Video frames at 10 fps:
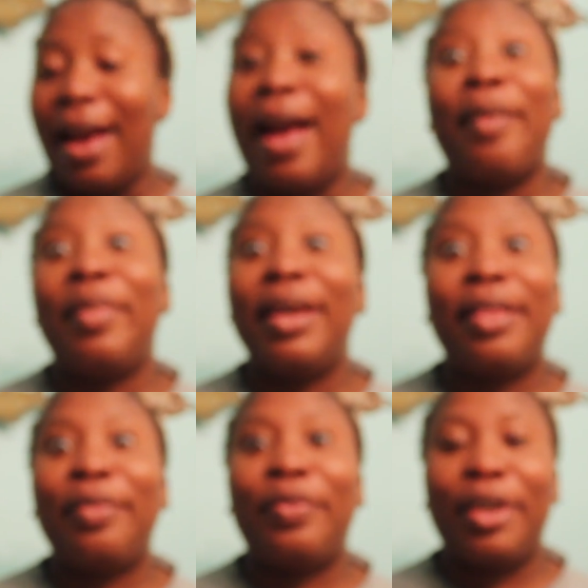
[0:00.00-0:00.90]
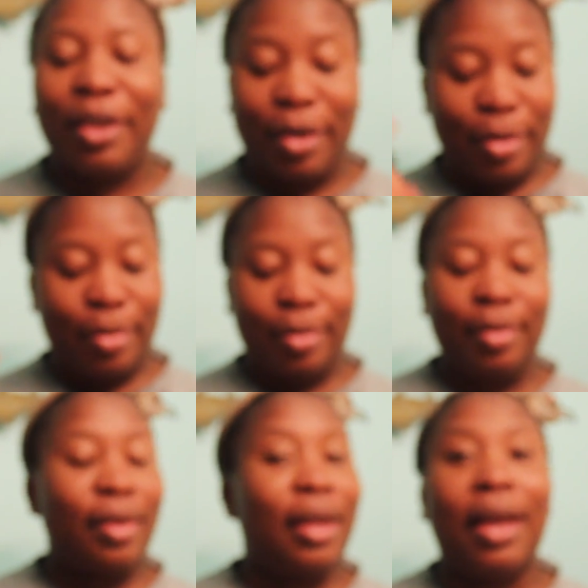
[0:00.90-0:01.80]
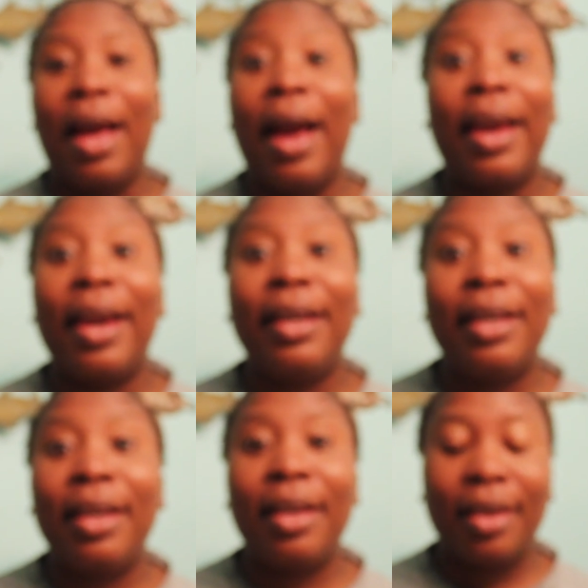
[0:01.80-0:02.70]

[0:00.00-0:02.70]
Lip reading: I make the video, I edit